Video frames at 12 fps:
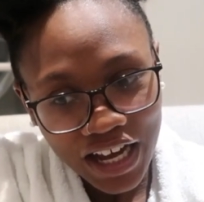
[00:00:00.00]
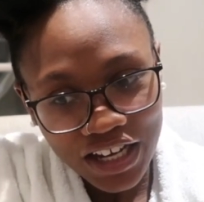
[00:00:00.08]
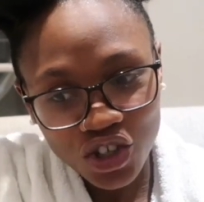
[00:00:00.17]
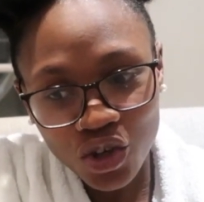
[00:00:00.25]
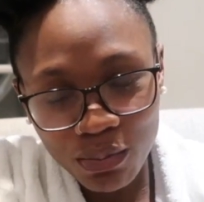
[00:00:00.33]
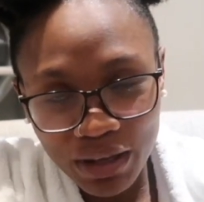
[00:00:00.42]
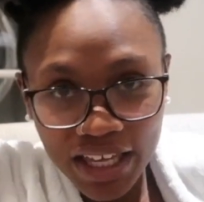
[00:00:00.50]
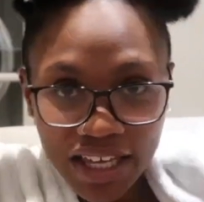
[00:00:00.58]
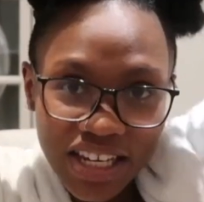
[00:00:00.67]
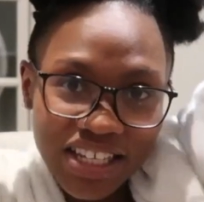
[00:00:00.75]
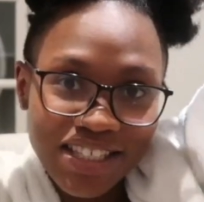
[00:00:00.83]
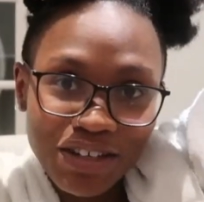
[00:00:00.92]
new
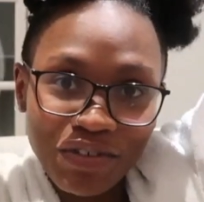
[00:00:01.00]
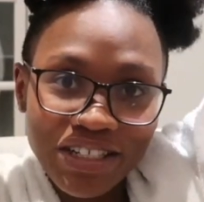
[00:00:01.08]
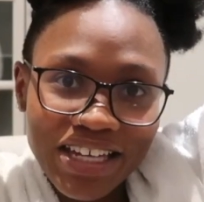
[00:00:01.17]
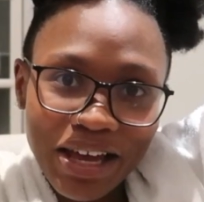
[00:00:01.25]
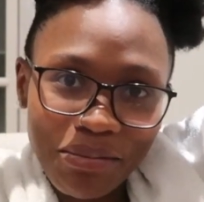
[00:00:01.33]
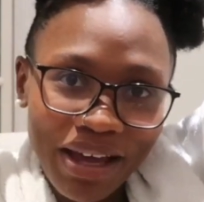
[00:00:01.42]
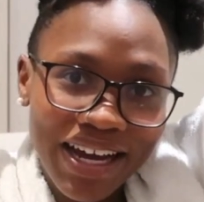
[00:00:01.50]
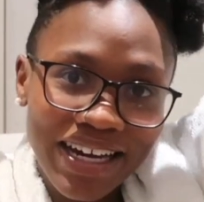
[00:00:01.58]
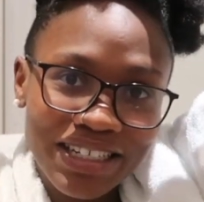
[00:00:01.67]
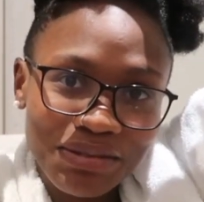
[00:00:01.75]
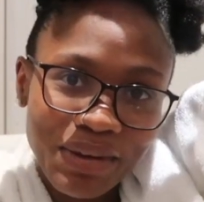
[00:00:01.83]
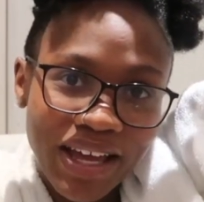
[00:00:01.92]
beginnings every time I
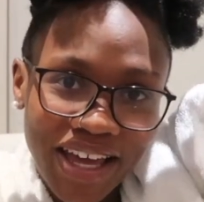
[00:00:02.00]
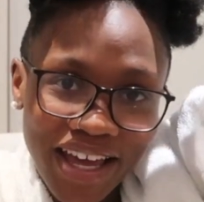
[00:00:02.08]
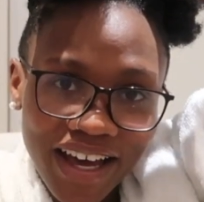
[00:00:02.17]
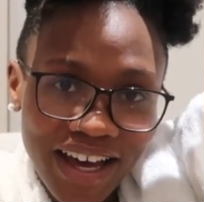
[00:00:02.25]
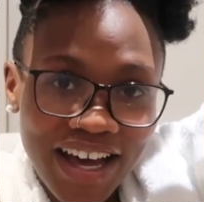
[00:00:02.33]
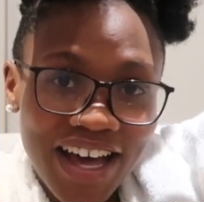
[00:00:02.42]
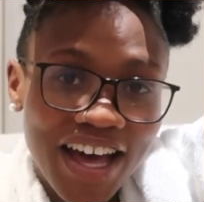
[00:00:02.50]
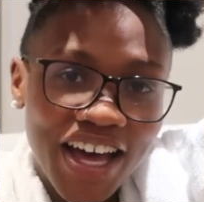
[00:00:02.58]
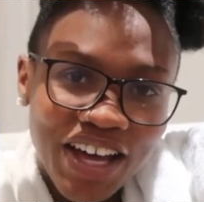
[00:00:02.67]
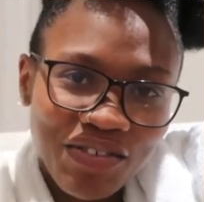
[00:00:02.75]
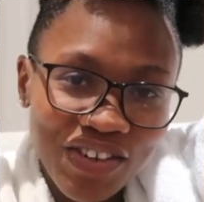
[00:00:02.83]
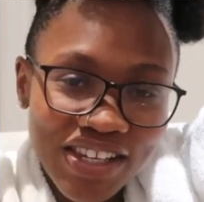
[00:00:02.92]
cut my hair.
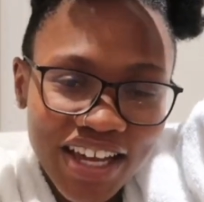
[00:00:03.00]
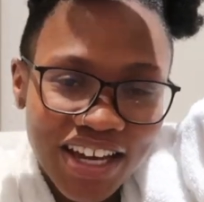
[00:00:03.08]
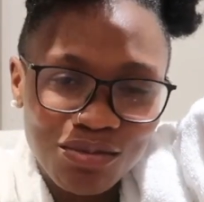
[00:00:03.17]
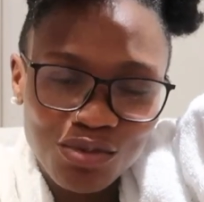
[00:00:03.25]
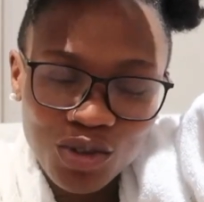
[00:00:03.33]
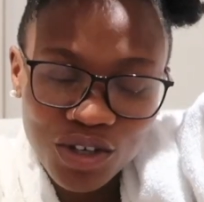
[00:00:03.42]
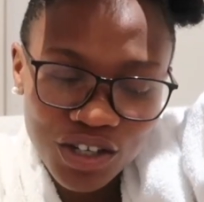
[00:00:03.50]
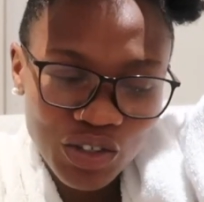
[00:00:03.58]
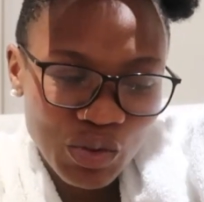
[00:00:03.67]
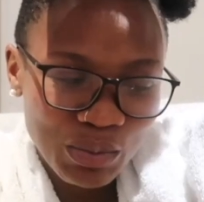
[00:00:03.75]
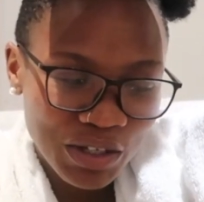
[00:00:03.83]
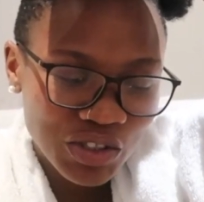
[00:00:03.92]
I feel like I'm talking
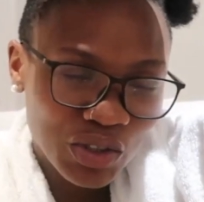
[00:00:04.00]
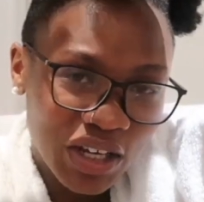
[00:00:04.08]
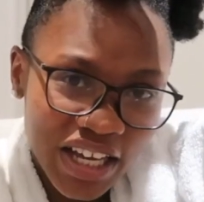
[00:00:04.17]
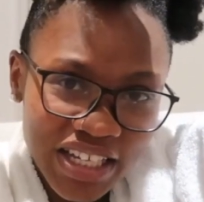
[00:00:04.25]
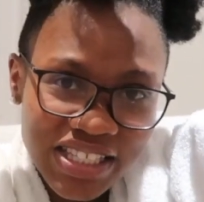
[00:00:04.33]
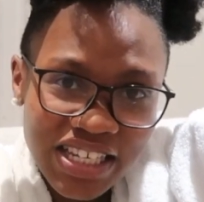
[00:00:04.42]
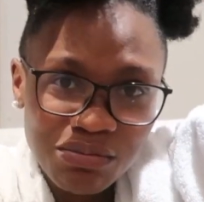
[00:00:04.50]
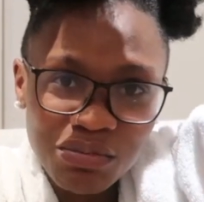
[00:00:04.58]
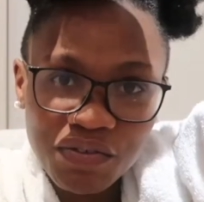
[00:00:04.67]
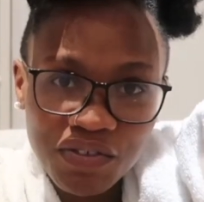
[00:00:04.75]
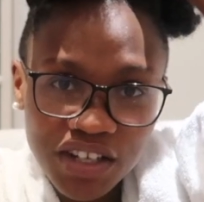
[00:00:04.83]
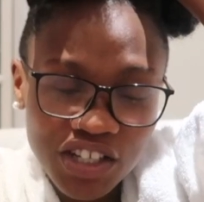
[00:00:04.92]
too much, you guys. Let
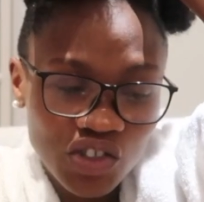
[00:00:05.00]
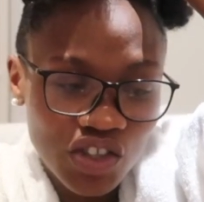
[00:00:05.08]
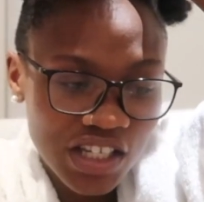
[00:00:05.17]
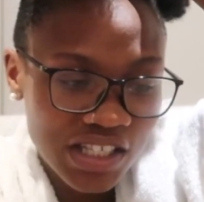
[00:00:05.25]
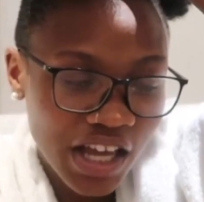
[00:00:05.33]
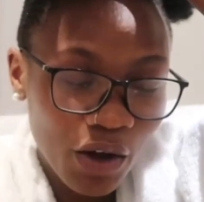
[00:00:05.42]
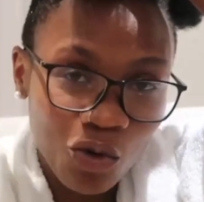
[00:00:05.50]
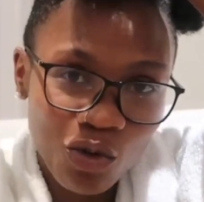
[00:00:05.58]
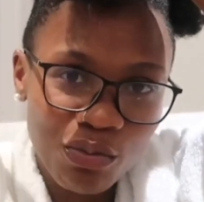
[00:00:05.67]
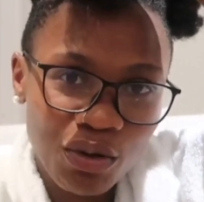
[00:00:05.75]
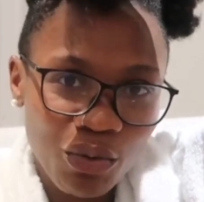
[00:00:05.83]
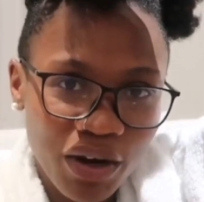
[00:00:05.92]
me finish this. I
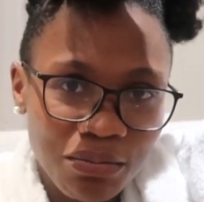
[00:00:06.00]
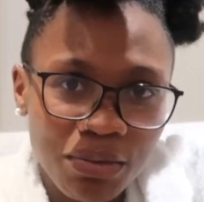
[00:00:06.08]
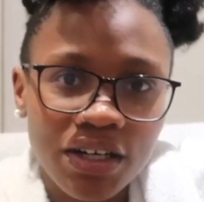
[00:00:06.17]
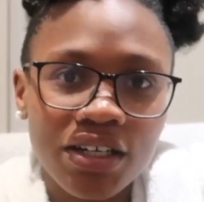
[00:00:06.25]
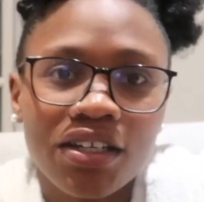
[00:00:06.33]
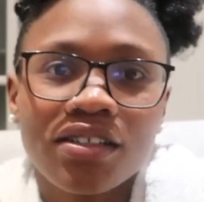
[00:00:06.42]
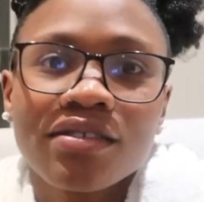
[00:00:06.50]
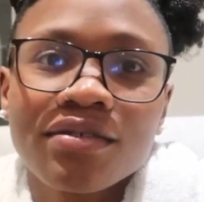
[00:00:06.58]
will be right back.